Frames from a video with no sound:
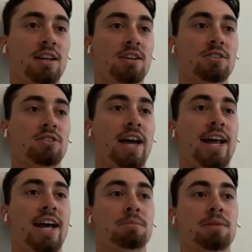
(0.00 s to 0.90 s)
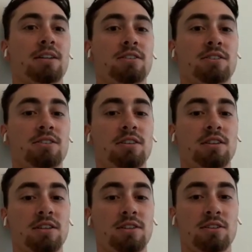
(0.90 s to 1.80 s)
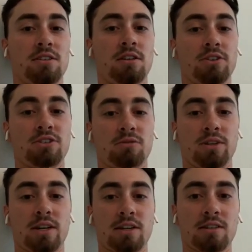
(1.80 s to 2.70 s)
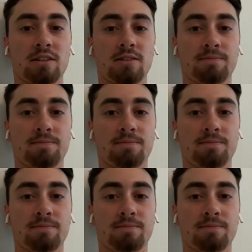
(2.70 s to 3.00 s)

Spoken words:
So that aspect is also really nice.